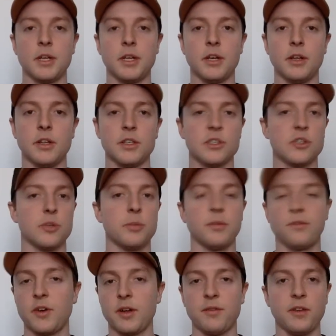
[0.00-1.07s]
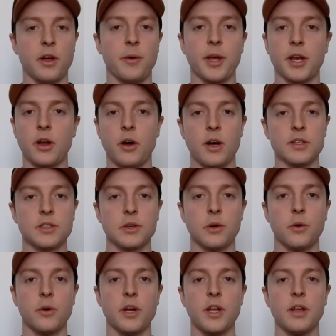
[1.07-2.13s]
that's super free-flowing and
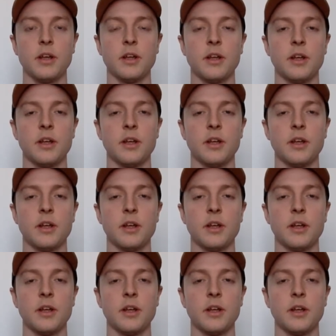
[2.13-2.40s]
high-scoring.